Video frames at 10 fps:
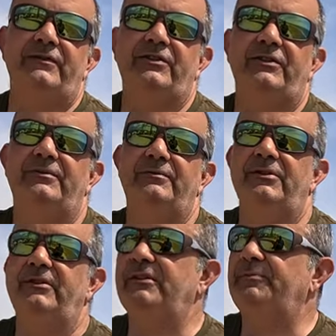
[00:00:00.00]
So you
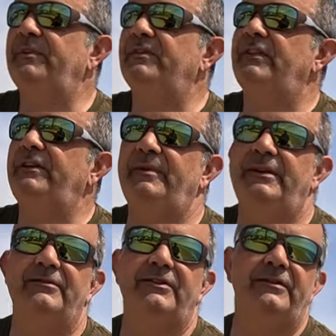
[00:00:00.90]
know that's been the same
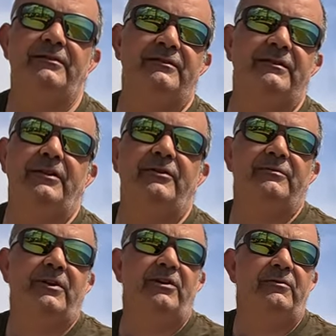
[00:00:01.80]
here. I don't I
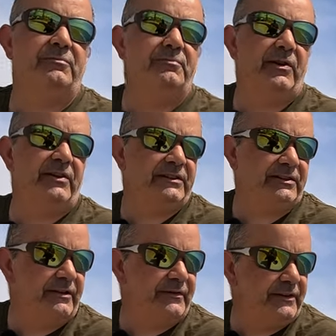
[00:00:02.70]
don't I don't buy
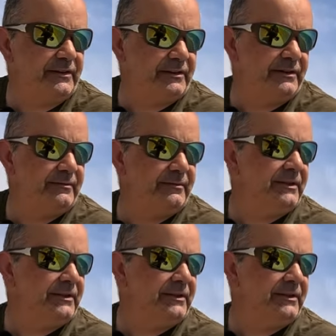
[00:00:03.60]
stuff in, in